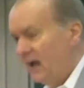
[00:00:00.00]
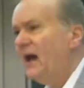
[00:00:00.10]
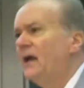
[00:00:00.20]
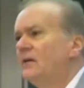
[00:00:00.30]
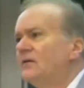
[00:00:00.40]

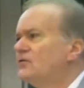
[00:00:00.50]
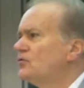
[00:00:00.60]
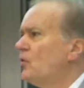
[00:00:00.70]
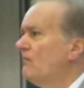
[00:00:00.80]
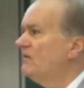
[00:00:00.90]
And the
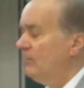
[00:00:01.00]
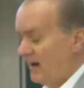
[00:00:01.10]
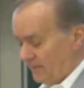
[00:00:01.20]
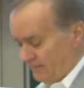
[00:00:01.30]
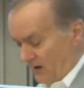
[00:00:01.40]
story is
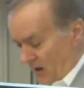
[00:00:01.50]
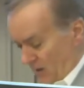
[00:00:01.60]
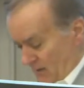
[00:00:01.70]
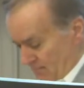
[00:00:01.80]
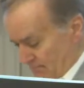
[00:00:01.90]
about a
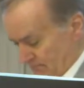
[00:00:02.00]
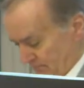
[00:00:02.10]
farmer